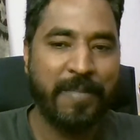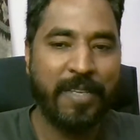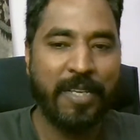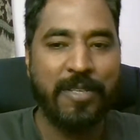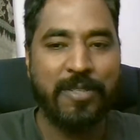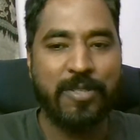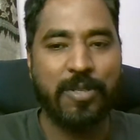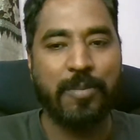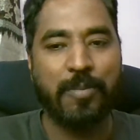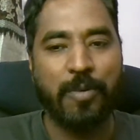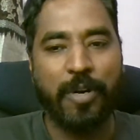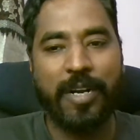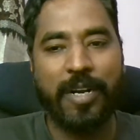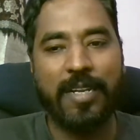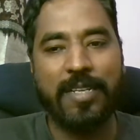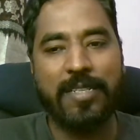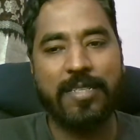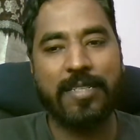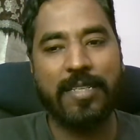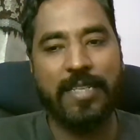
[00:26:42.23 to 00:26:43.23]
So point
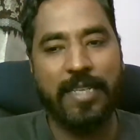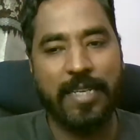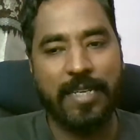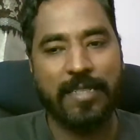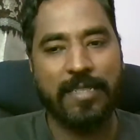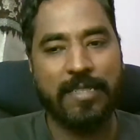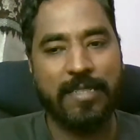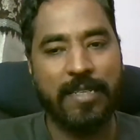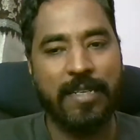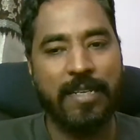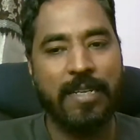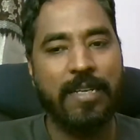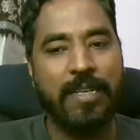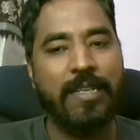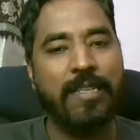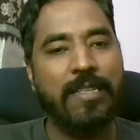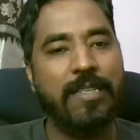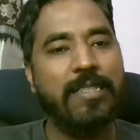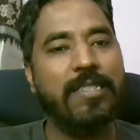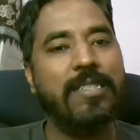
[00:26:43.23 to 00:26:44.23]
is, yes,
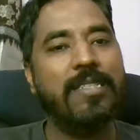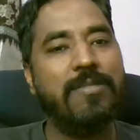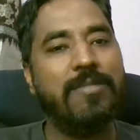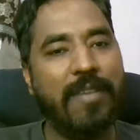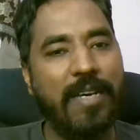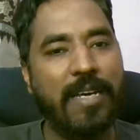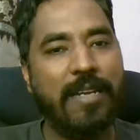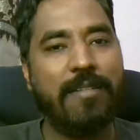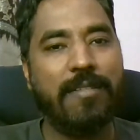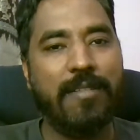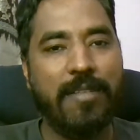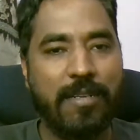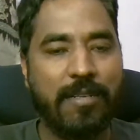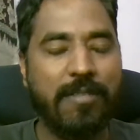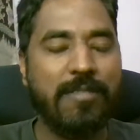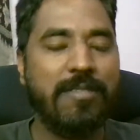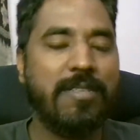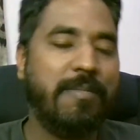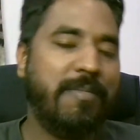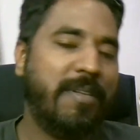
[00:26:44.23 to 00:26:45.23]
this is where
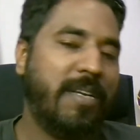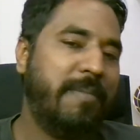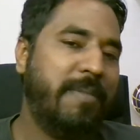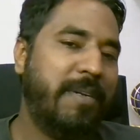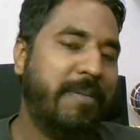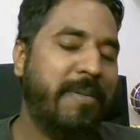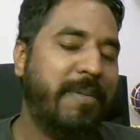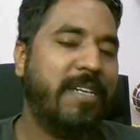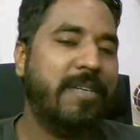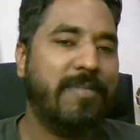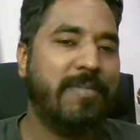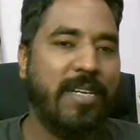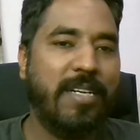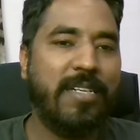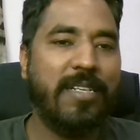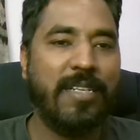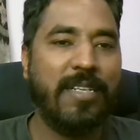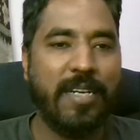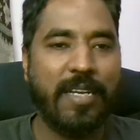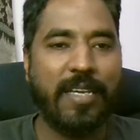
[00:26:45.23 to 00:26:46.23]
sometimes it becomes a
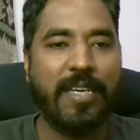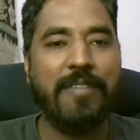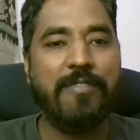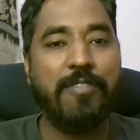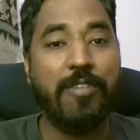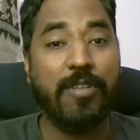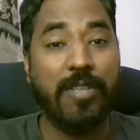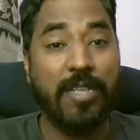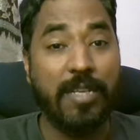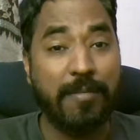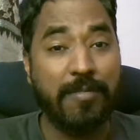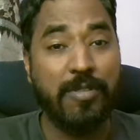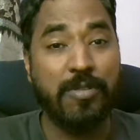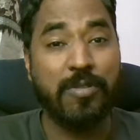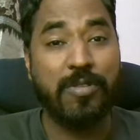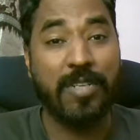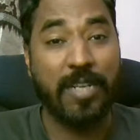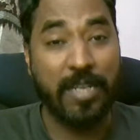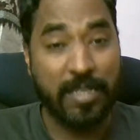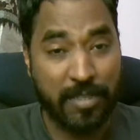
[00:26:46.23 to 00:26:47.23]
little tricky for them
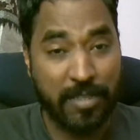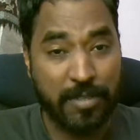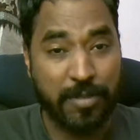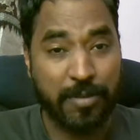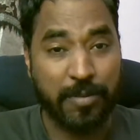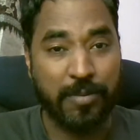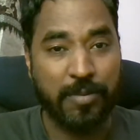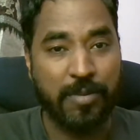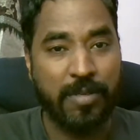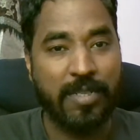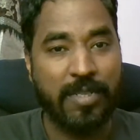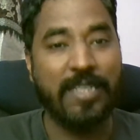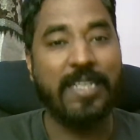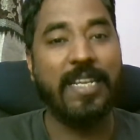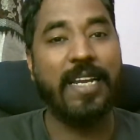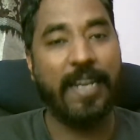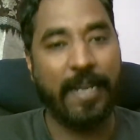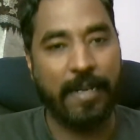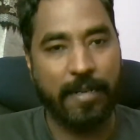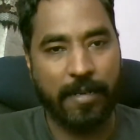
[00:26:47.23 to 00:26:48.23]
to trust you
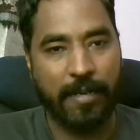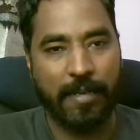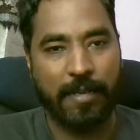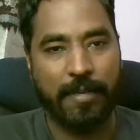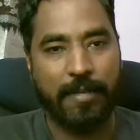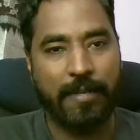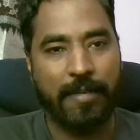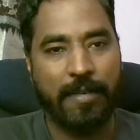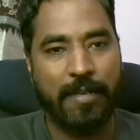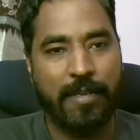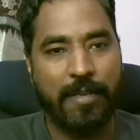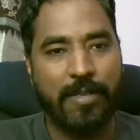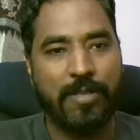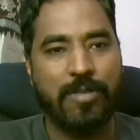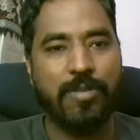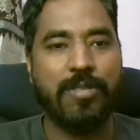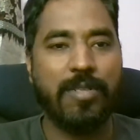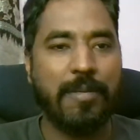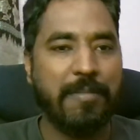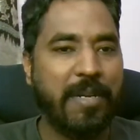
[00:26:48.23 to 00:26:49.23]
directly.
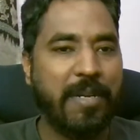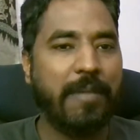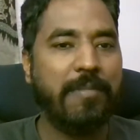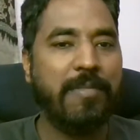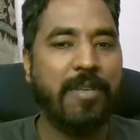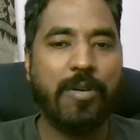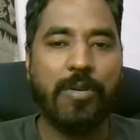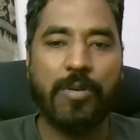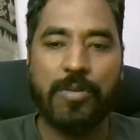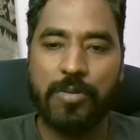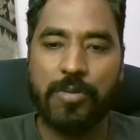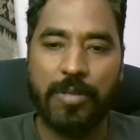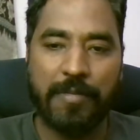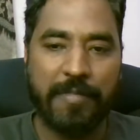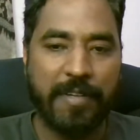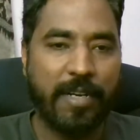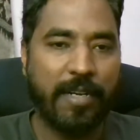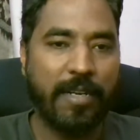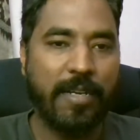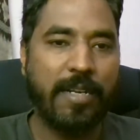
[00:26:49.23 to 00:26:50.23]
So sometimes they go to the
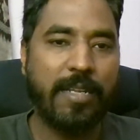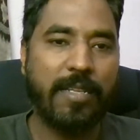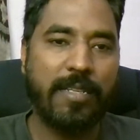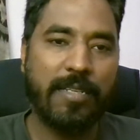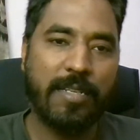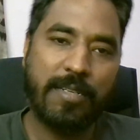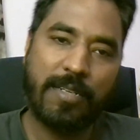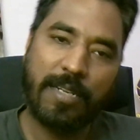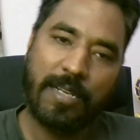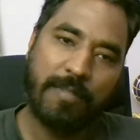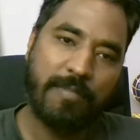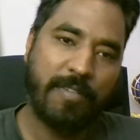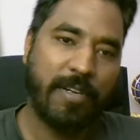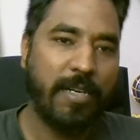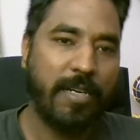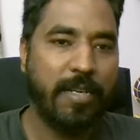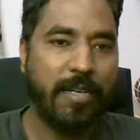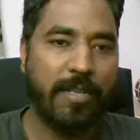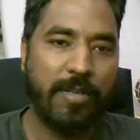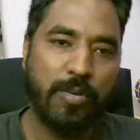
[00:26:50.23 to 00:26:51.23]
vendor and tell
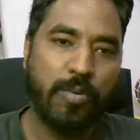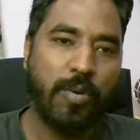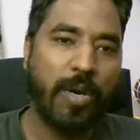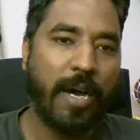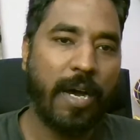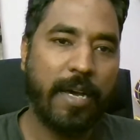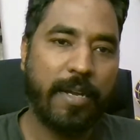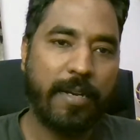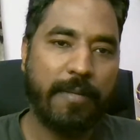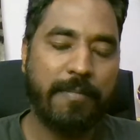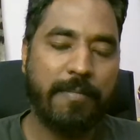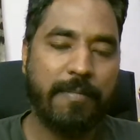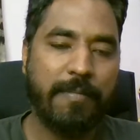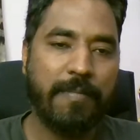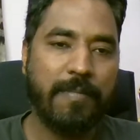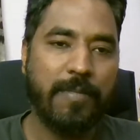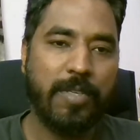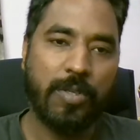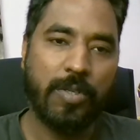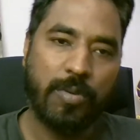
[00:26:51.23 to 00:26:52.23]
vendor, you hire him,
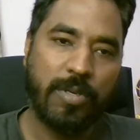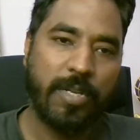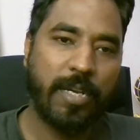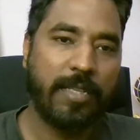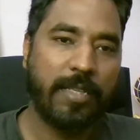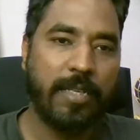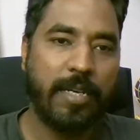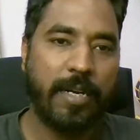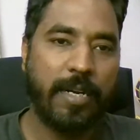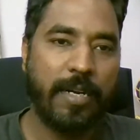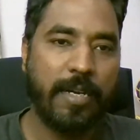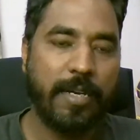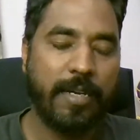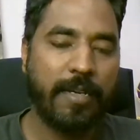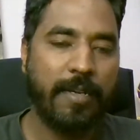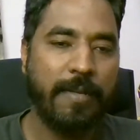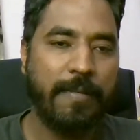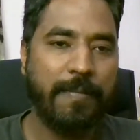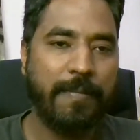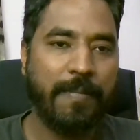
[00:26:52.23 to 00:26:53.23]
you take the headache,
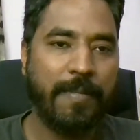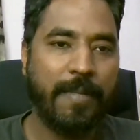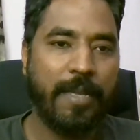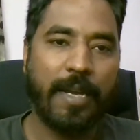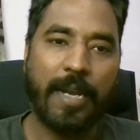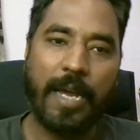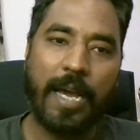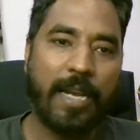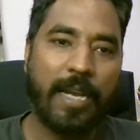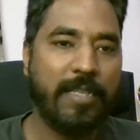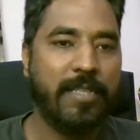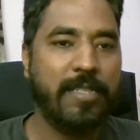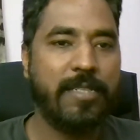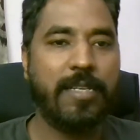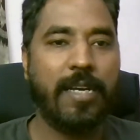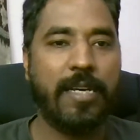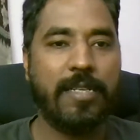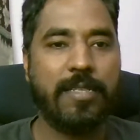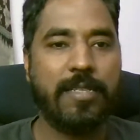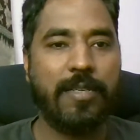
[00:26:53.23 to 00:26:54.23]
and I'll
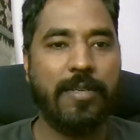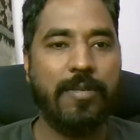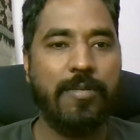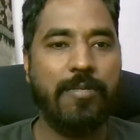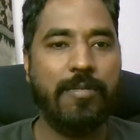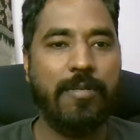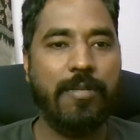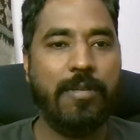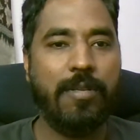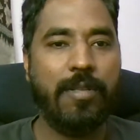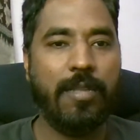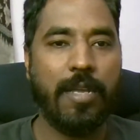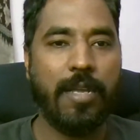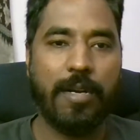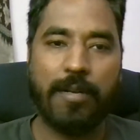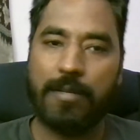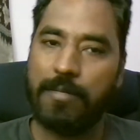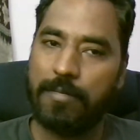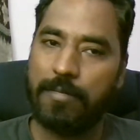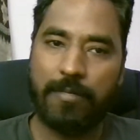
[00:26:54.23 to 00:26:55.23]
just ask you
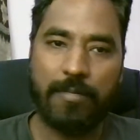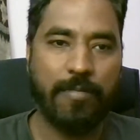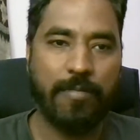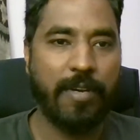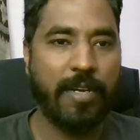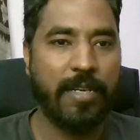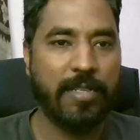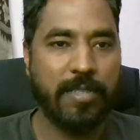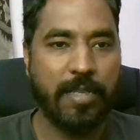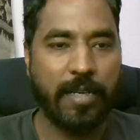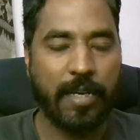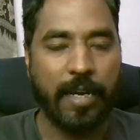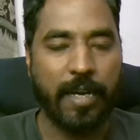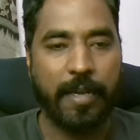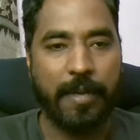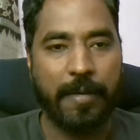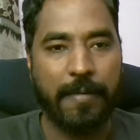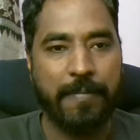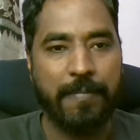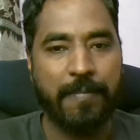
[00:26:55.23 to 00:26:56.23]
that where is the guy.